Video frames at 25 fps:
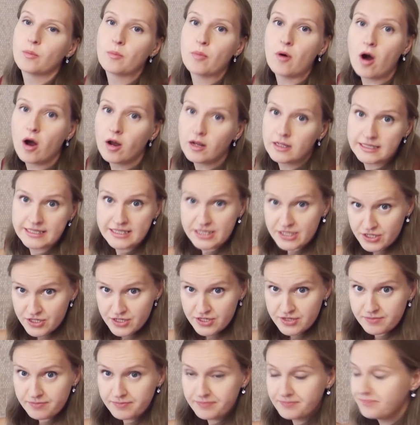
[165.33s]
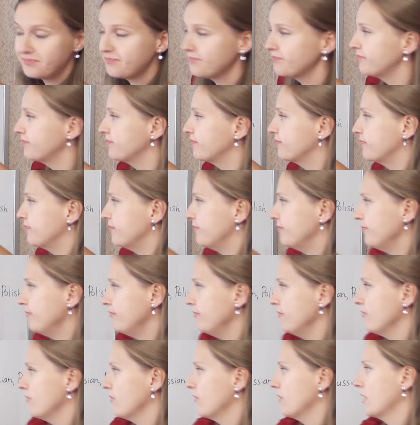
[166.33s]
Polish.
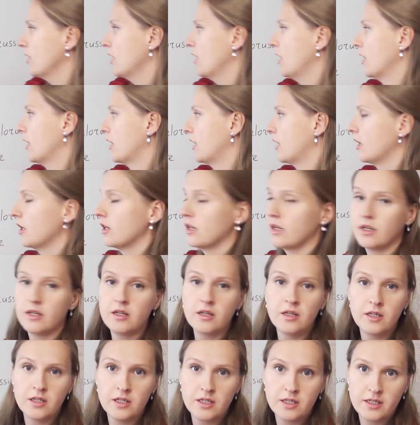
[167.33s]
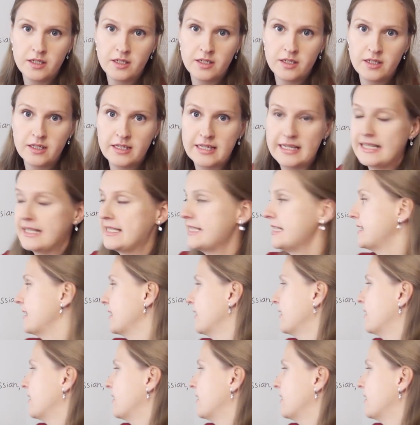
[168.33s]
R, it is a